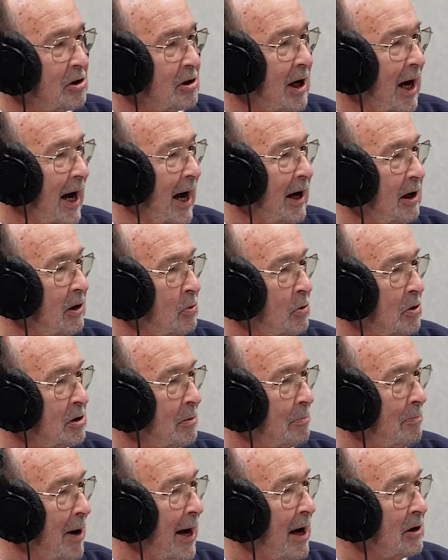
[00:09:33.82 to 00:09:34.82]
a guy who was a
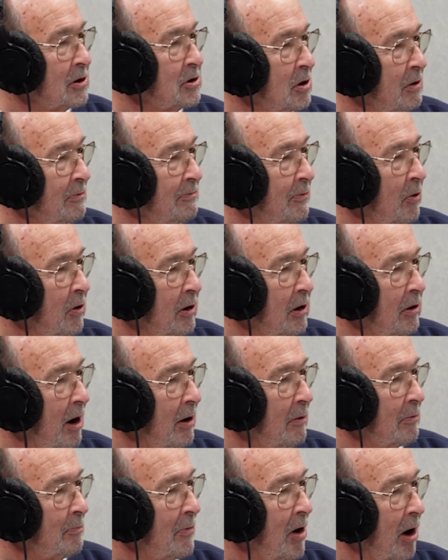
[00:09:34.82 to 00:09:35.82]
bouncer for an,
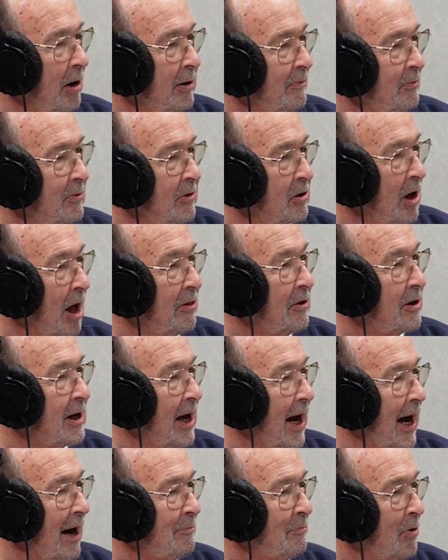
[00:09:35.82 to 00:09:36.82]
uh, a, another
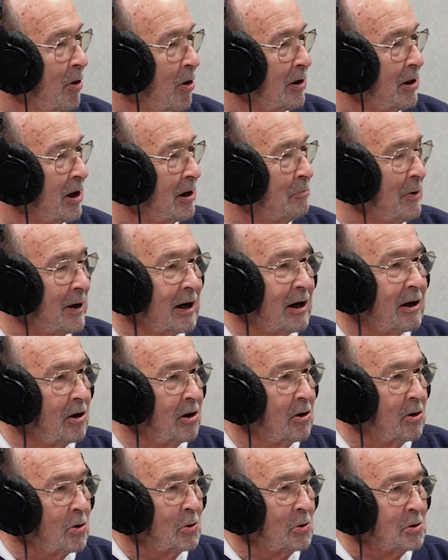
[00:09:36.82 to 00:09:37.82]
dive bar that's been
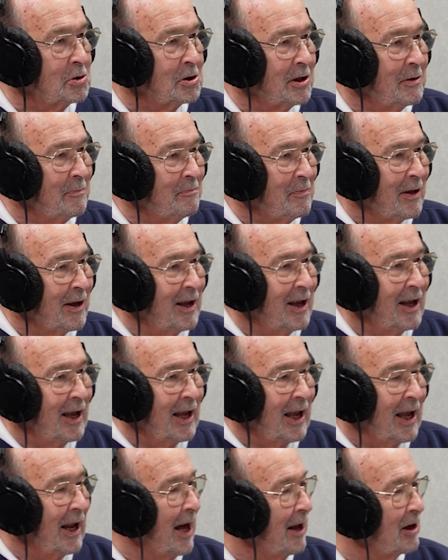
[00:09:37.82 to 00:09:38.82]
closed.
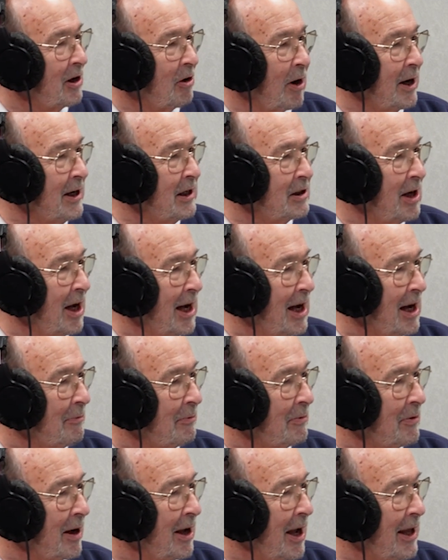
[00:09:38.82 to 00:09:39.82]
I had a great time,
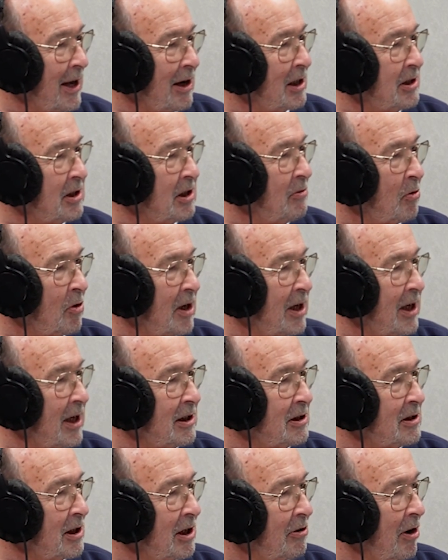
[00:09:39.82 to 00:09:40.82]
uh-huh. ate onion
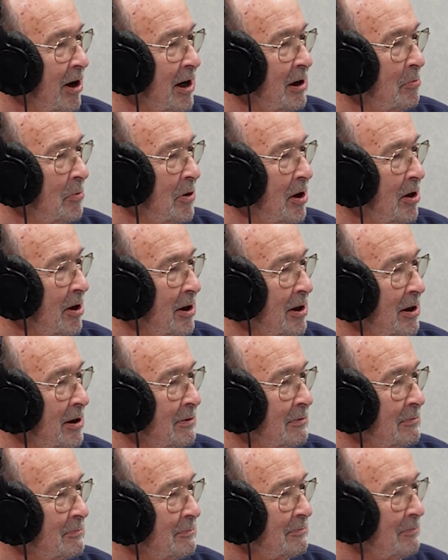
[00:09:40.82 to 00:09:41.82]
rings and drank beer,
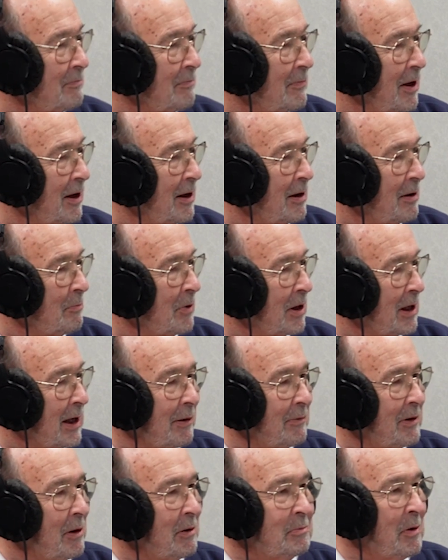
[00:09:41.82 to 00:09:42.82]
and but
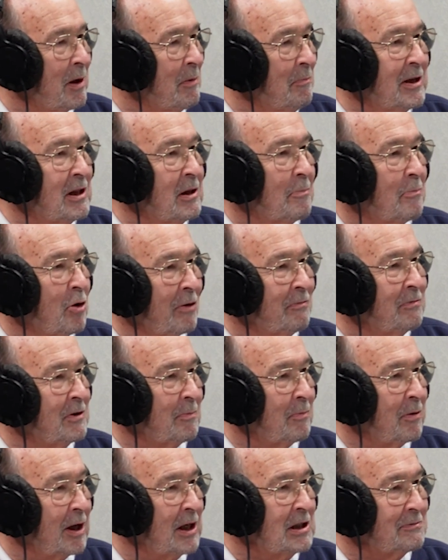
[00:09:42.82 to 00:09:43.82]
that, it'd be the
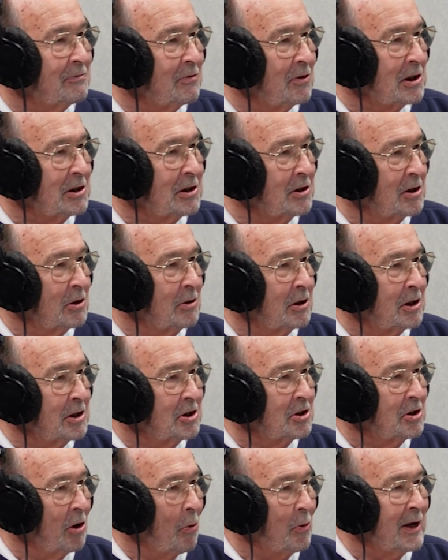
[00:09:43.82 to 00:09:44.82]
perfect place for us to do this
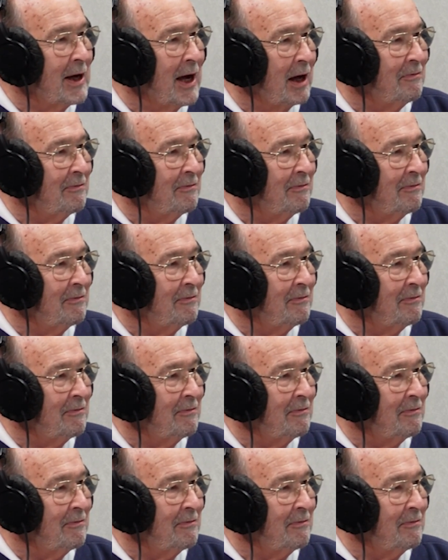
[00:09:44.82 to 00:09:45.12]
show. We got to